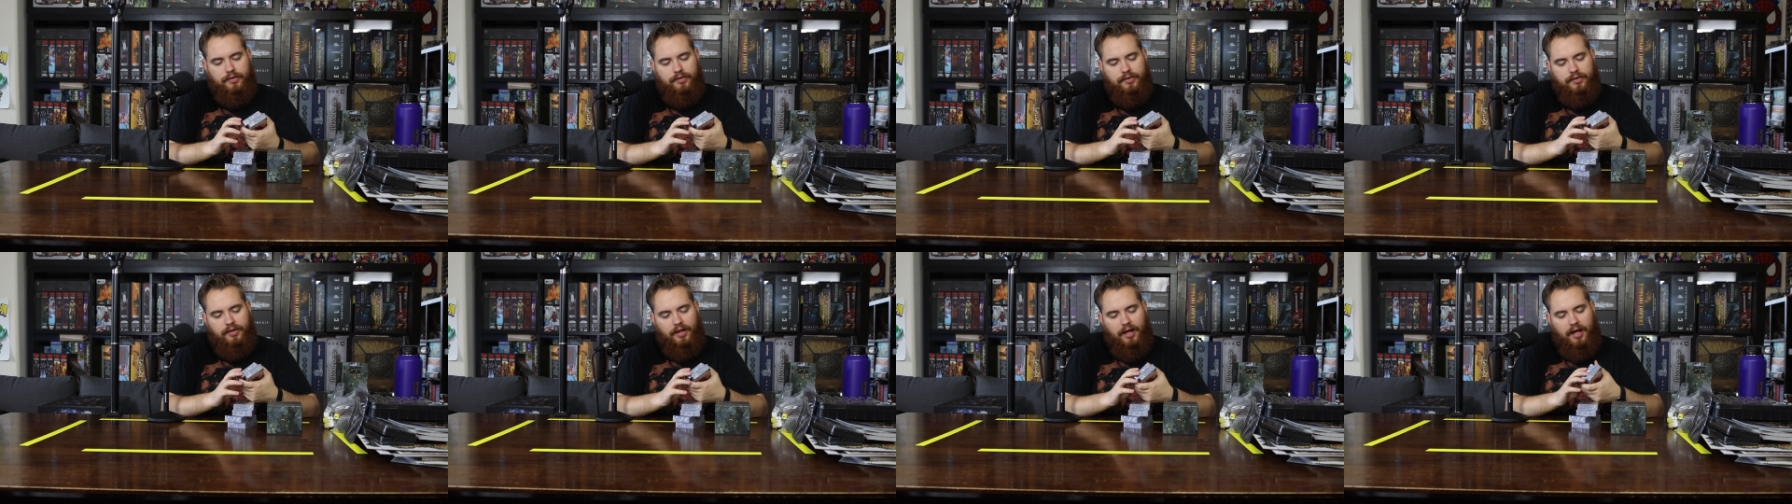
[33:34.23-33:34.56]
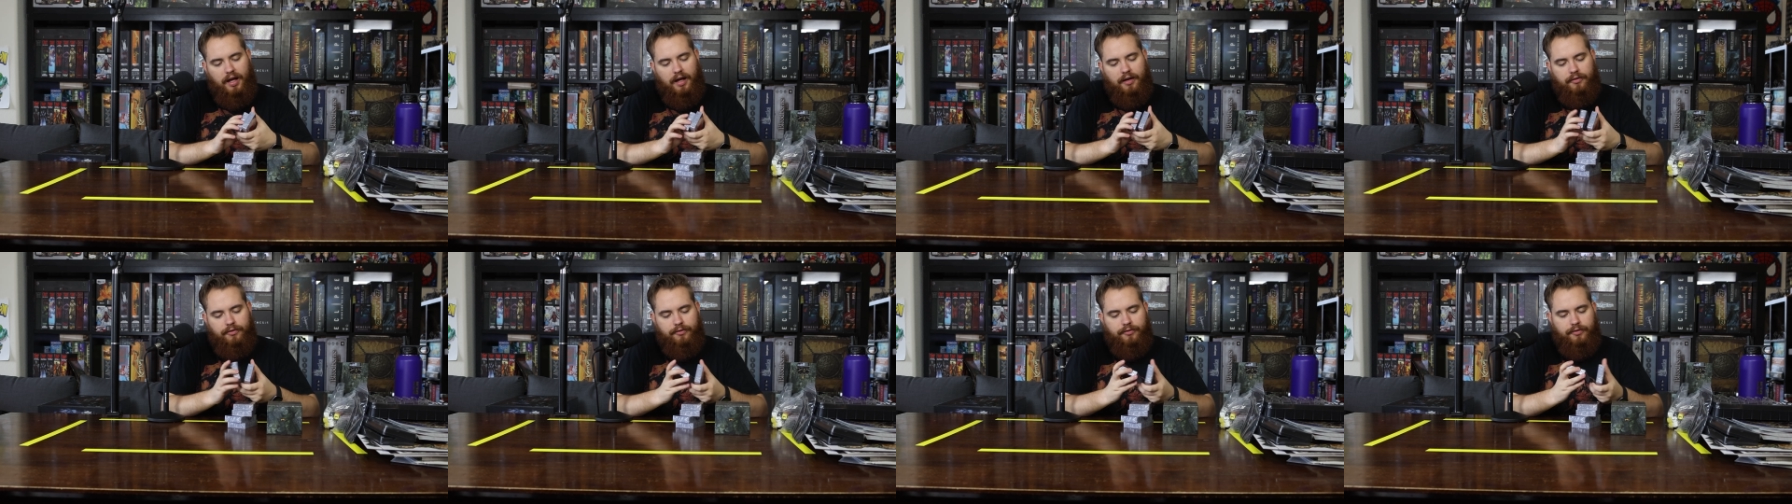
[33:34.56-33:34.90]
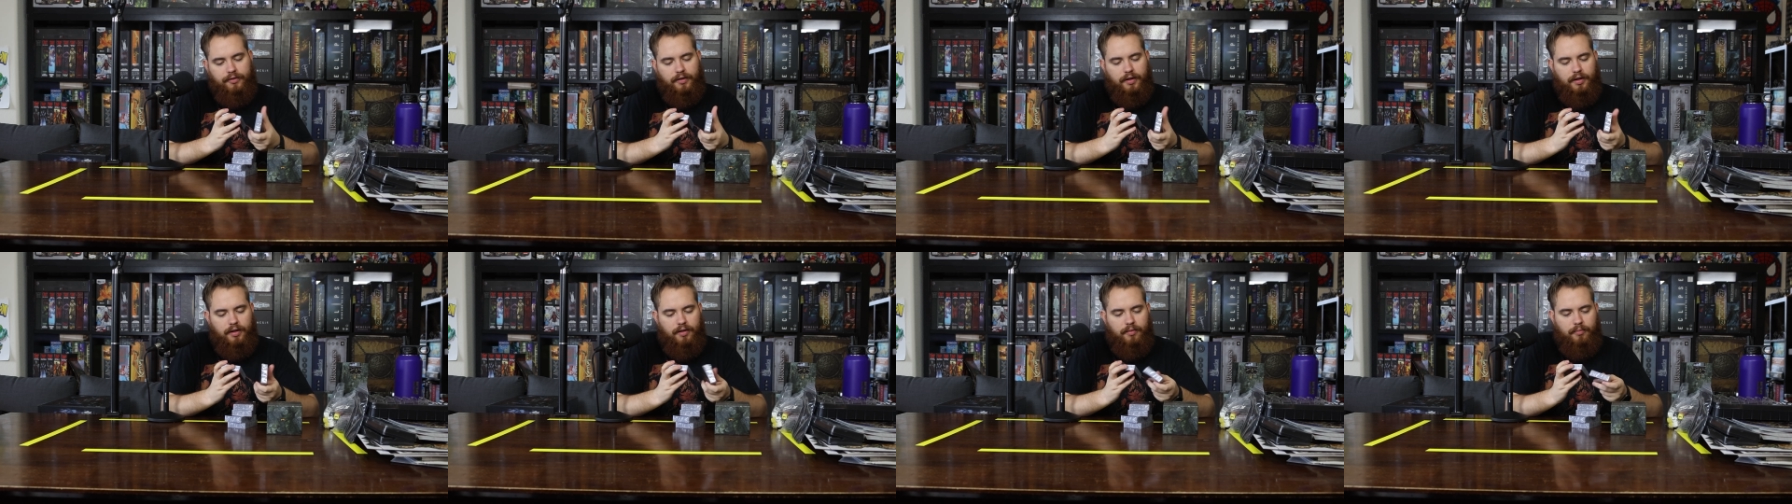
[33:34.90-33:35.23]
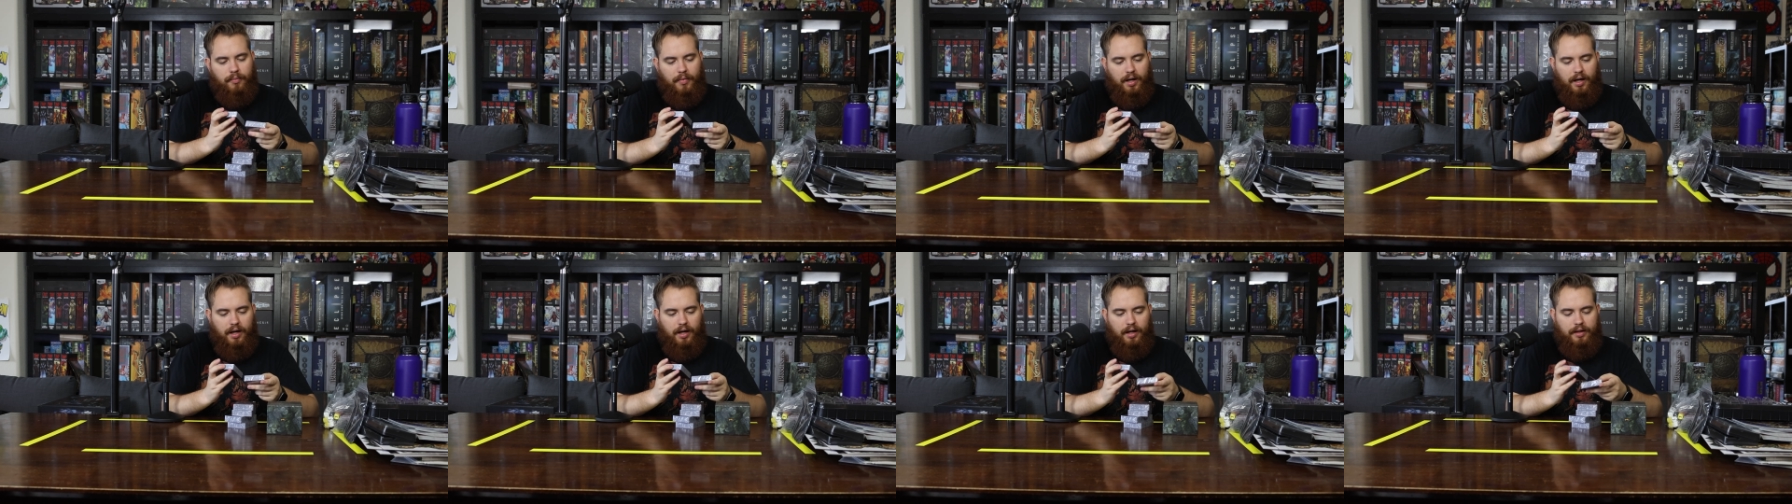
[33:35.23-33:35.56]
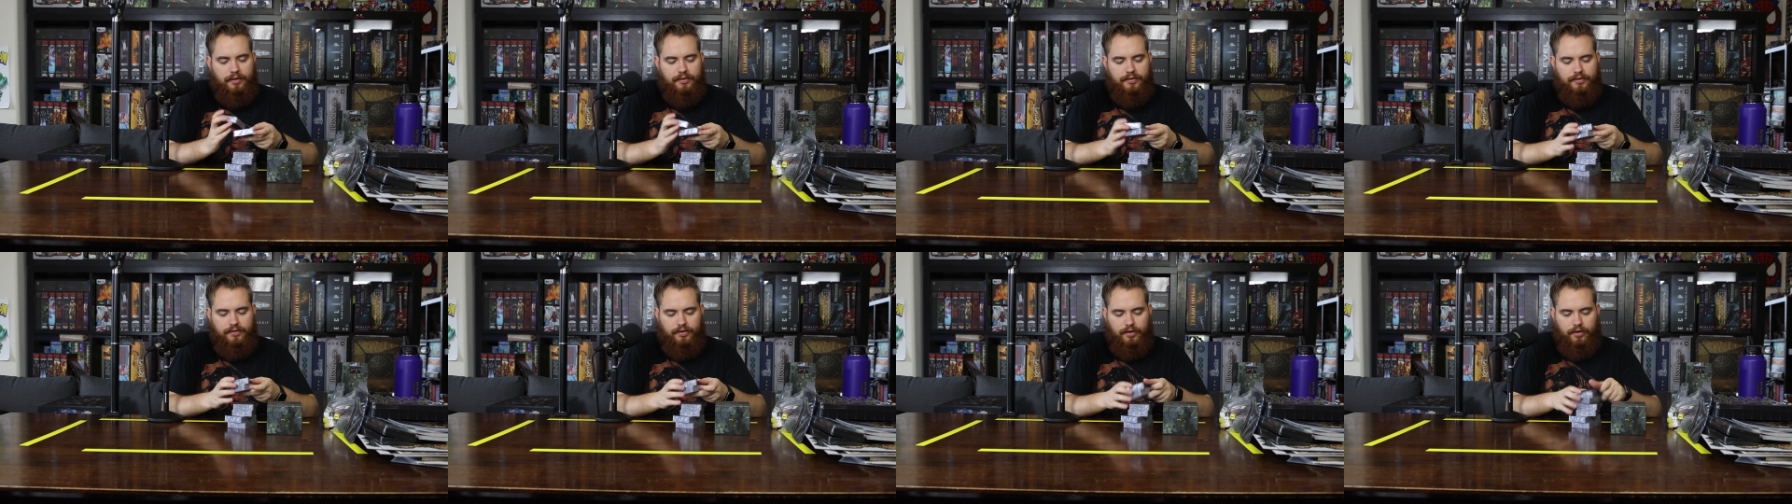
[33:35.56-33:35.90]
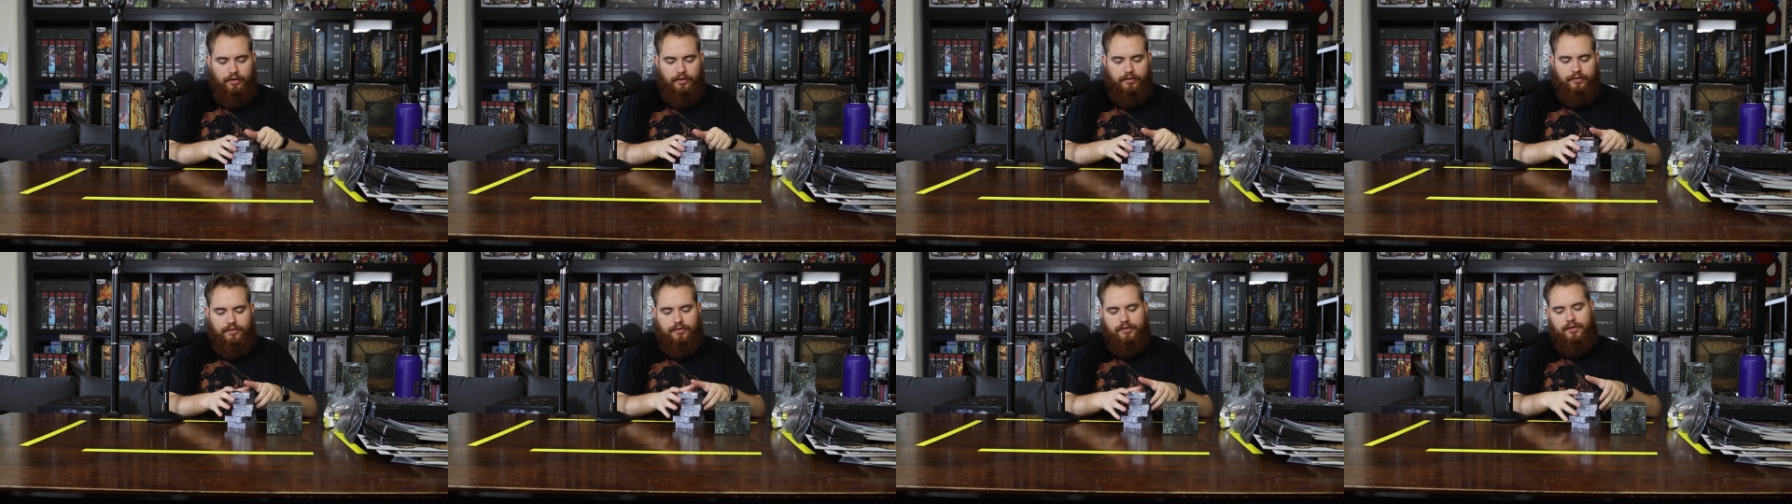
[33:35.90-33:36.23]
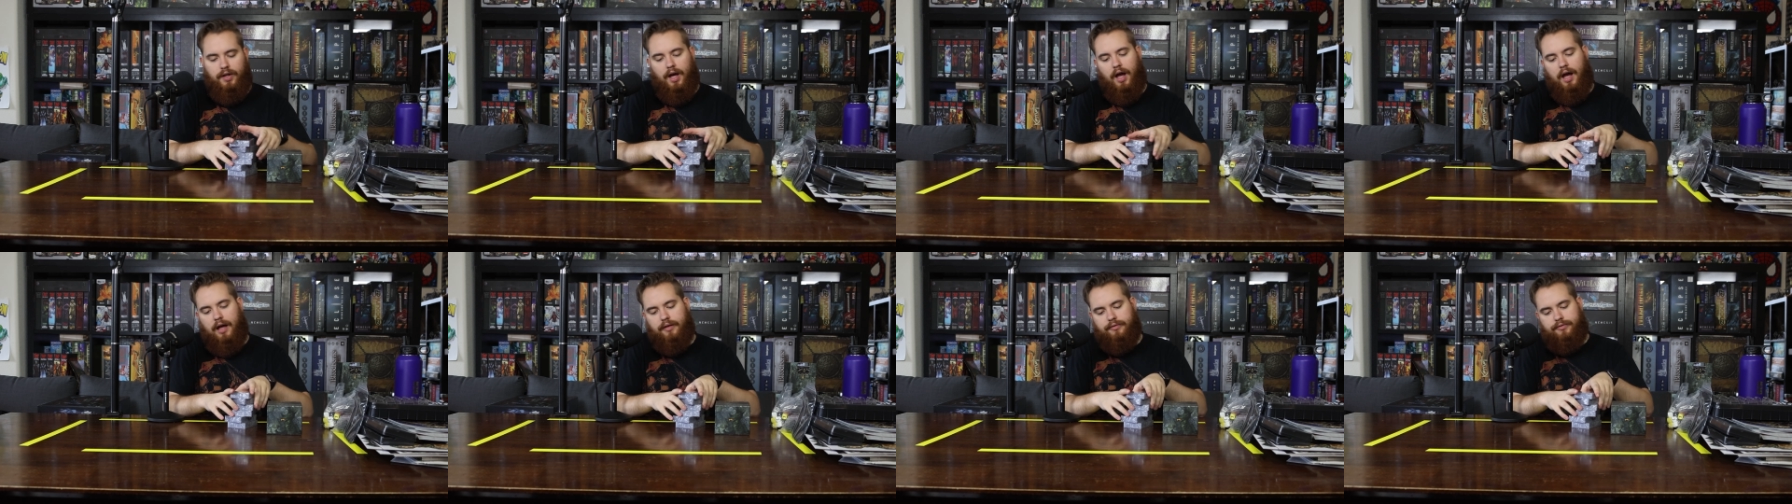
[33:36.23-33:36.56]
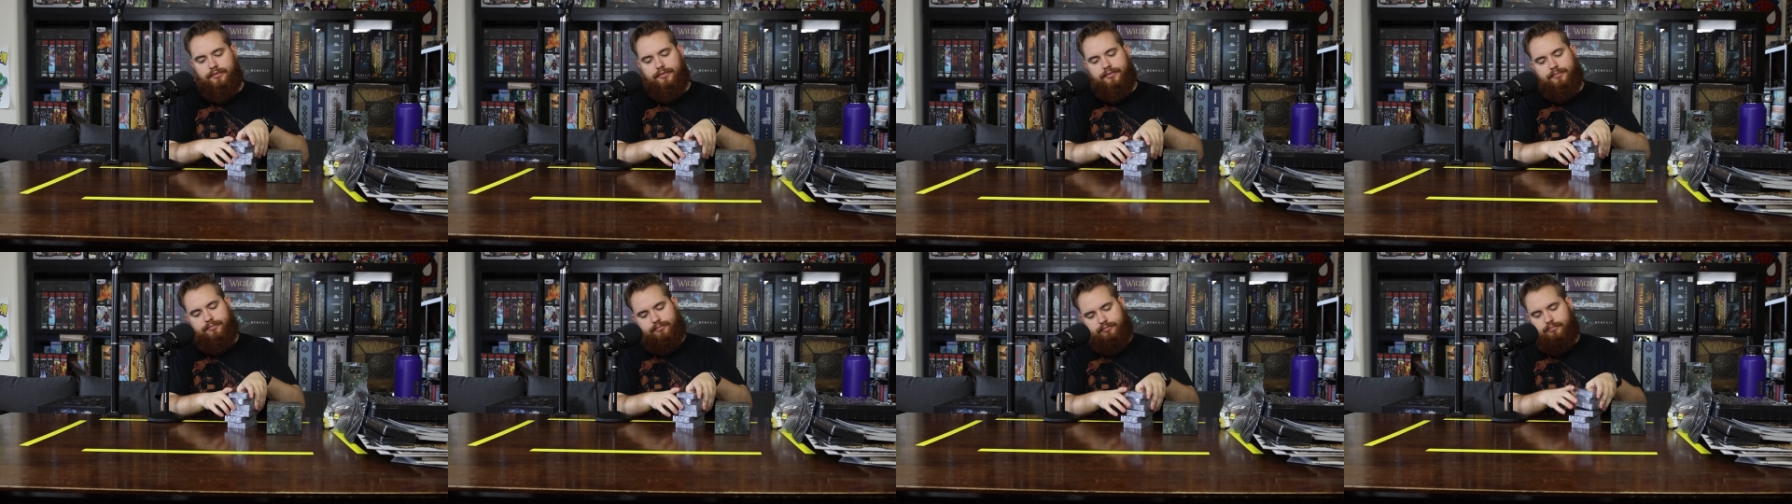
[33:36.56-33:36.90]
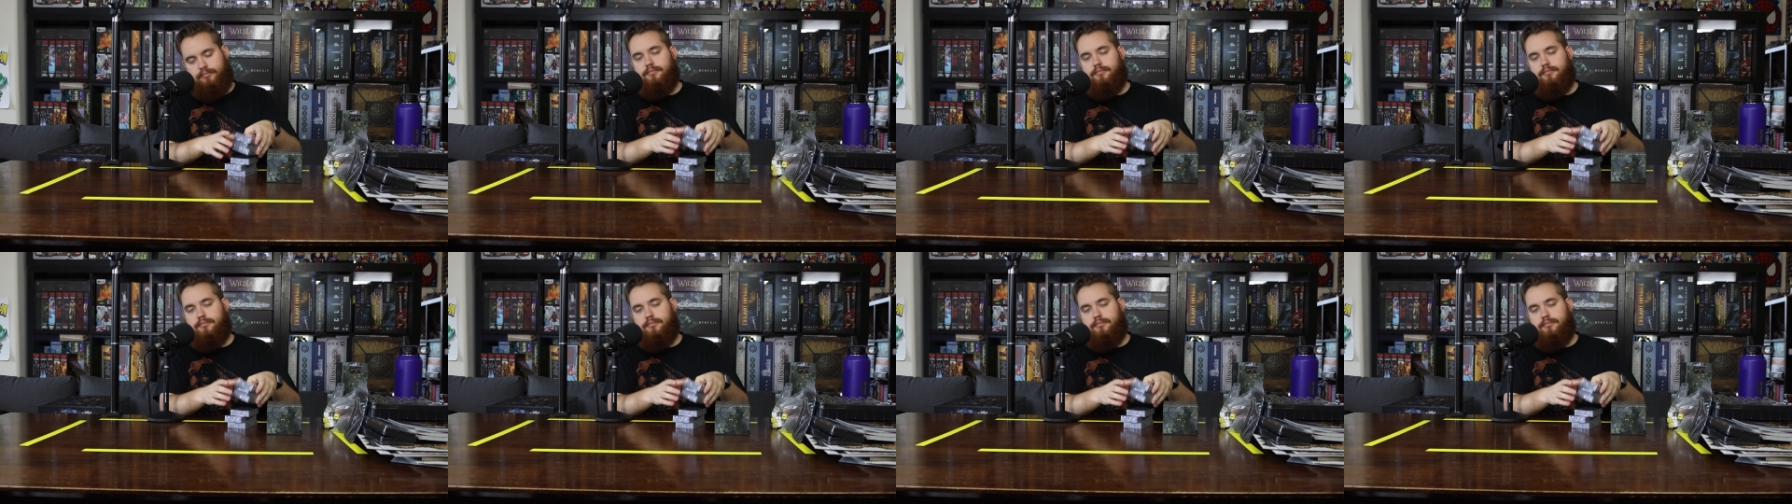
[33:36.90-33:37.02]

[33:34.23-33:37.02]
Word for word: stuff. Monster stuff.